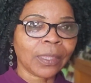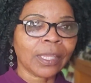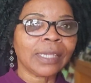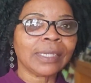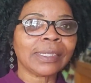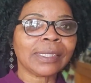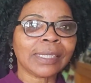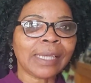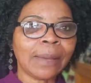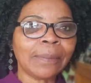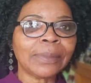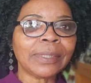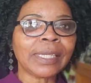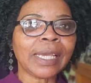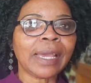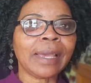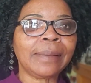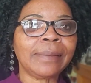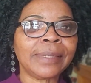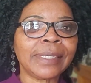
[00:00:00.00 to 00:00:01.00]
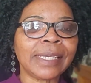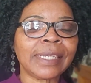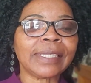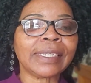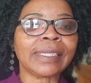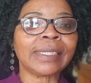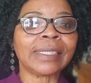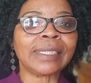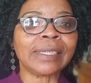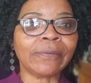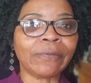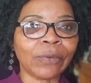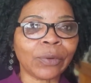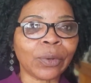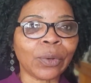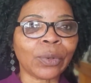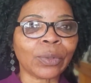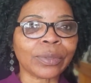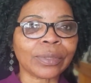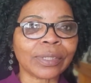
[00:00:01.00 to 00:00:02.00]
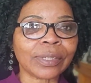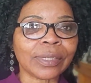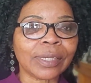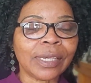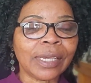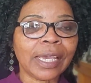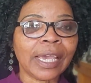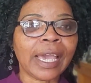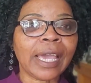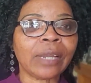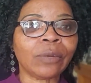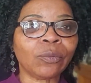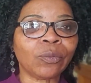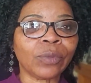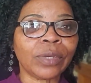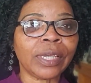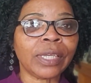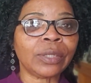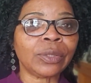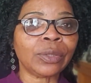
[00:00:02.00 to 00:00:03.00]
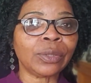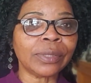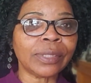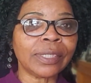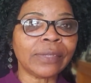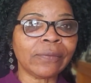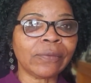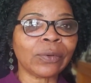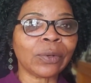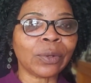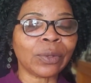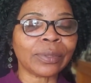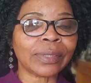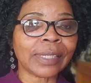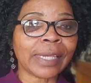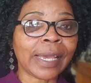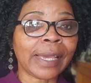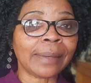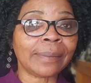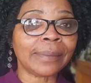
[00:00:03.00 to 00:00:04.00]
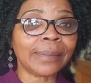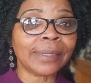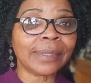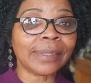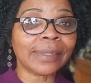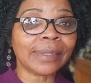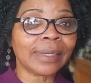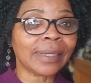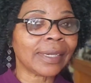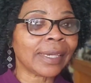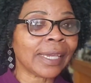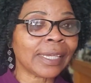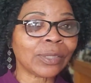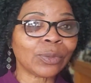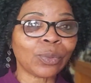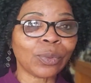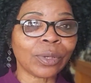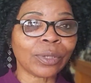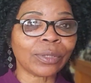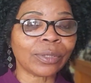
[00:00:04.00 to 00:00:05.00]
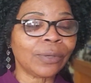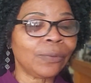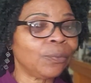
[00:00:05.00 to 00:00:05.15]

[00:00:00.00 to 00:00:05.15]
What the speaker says: Sometimes it is difficult, and in those difficult times, guess what?